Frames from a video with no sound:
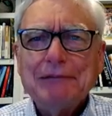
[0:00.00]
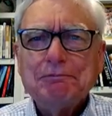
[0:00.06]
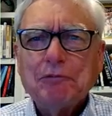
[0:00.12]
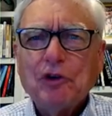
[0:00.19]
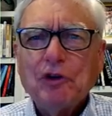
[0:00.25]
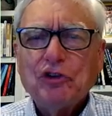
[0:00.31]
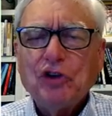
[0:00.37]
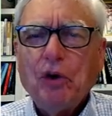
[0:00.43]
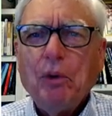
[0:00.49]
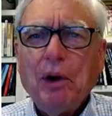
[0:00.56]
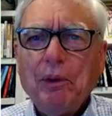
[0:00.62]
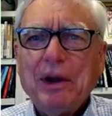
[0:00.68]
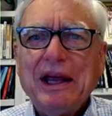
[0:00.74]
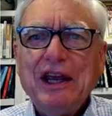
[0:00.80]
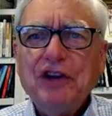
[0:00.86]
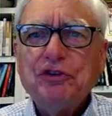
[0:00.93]

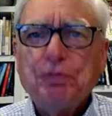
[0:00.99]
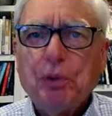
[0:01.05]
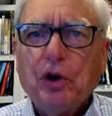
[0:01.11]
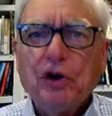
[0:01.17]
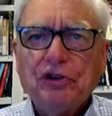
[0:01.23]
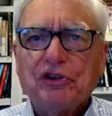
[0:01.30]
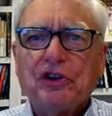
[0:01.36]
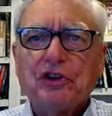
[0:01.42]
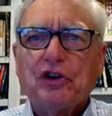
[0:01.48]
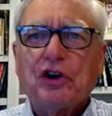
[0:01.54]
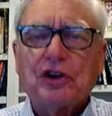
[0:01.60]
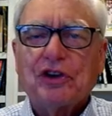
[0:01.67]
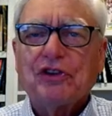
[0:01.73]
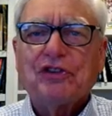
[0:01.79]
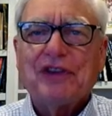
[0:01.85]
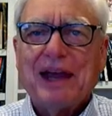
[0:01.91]
So each person took
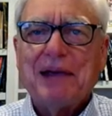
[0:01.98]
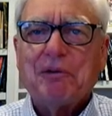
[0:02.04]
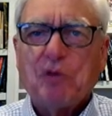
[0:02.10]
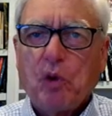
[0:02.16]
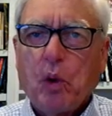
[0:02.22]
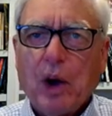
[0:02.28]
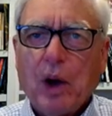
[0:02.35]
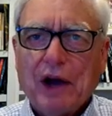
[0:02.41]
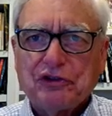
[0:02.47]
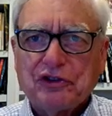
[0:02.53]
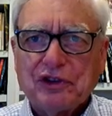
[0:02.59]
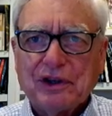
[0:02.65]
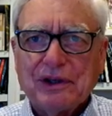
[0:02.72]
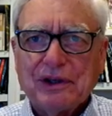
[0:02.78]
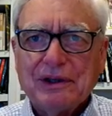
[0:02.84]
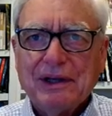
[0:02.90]
the same
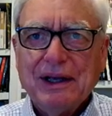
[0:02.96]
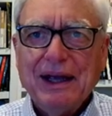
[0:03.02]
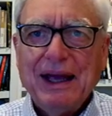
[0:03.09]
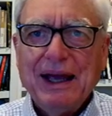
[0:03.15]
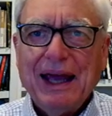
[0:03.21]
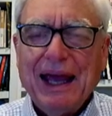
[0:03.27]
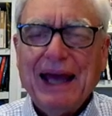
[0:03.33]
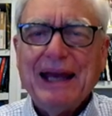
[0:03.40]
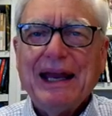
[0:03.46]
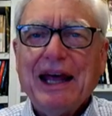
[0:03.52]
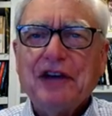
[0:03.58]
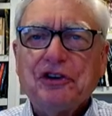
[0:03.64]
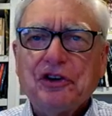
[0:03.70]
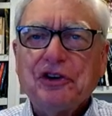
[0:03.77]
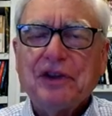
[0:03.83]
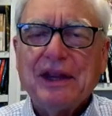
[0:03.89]
question and
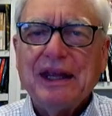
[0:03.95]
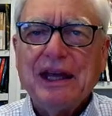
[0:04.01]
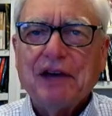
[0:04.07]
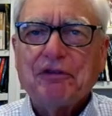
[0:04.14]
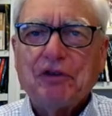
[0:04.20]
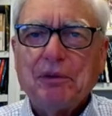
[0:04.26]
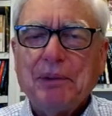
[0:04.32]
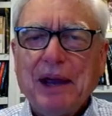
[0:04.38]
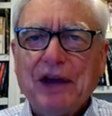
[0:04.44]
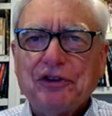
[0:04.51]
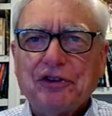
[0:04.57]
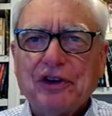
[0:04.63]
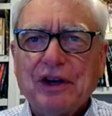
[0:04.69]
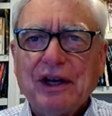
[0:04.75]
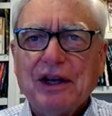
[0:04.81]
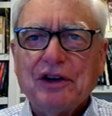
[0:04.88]
entered the
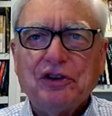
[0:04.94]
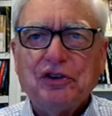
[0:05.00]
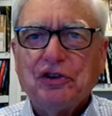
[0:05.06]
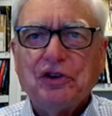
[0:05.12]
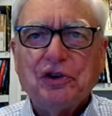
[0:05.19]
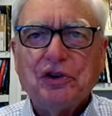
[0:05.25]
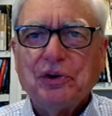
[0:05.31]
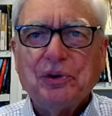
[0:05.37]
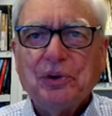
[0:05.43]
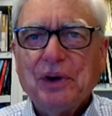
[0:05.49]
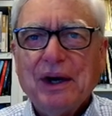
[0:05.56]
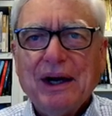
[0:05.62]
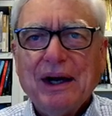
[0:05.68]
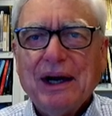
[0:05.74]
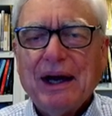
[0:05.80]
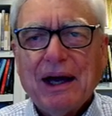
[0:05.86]
information into
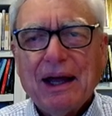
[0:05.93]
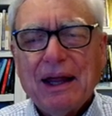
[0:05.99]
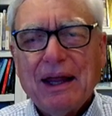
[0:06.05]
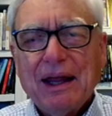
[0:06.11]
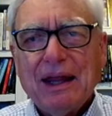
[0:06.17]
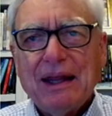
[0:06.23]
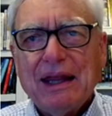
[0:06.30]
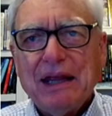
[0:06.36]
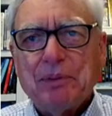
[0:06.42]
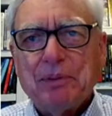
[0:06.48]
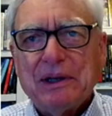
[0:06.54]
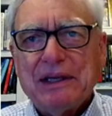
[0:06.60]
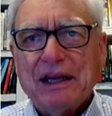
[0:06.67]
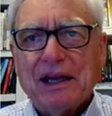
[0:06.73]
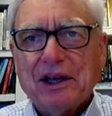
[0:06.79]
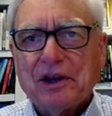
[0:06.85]
the
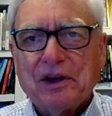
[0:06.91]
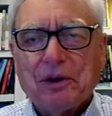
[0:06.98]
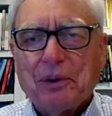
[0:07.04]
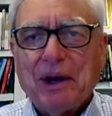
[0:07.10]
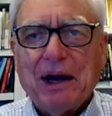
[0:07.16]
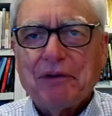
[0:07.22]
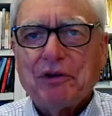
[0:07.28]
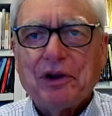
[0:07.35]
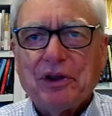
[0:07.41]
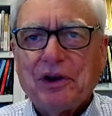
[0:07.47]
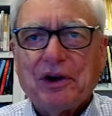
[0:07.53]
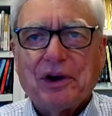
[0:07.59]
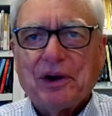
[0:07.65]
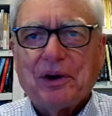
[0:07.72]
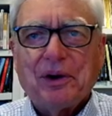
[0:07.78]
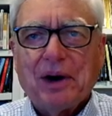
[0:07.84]
particular, whatever
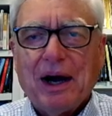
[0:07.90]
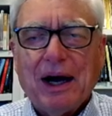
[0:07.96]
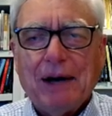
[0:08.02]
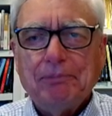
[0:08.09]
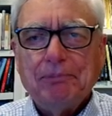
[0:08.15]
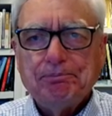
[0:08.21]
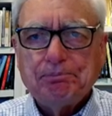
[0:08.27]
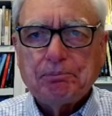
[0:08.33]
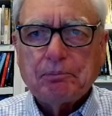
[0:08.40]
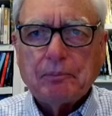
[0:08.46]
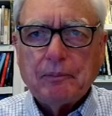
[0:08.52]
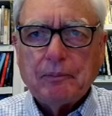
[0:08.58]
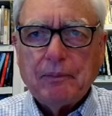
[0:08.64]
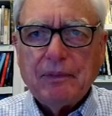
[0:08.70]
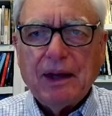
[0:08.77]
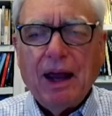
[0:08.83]
their
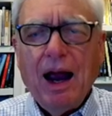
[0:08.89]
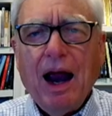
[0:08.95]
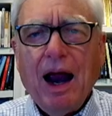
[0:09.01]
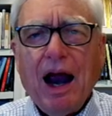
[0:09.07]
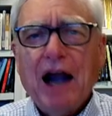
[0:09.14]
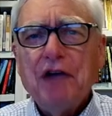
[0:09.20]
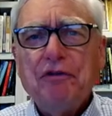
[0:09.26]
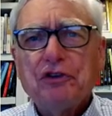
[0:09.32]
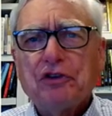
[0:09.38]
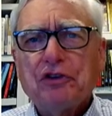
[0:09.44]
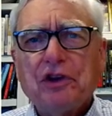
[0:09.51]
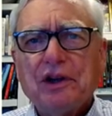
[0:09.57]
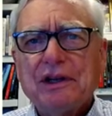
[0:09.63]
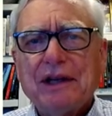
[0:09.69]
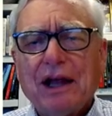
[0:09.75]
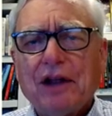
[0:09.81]
artificial
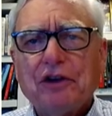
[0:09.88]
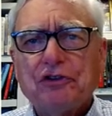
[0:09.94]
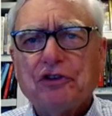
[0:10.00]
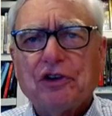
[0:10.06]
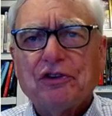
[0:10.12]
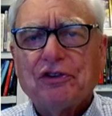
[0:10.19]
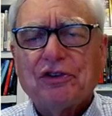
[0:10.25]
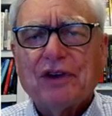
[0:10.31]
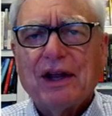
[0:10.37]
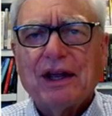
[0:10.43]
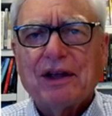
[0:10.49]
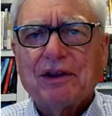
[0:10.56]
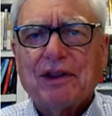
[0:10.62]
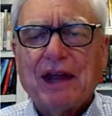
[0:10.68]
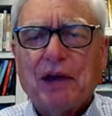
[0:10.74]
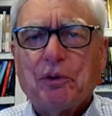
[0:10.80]
intelligence
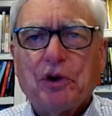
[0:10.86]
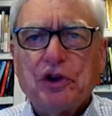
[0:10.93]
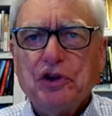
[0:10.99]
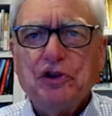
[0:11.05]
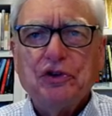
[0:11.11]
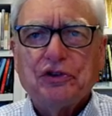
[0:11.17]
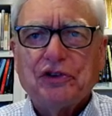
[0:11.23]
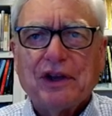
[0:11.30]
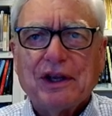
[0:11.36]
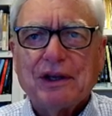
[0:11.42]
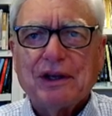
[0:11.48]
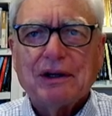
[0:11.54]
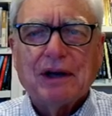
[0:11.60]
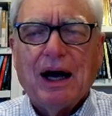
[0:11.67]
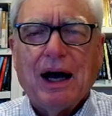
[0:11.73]
thing they were using,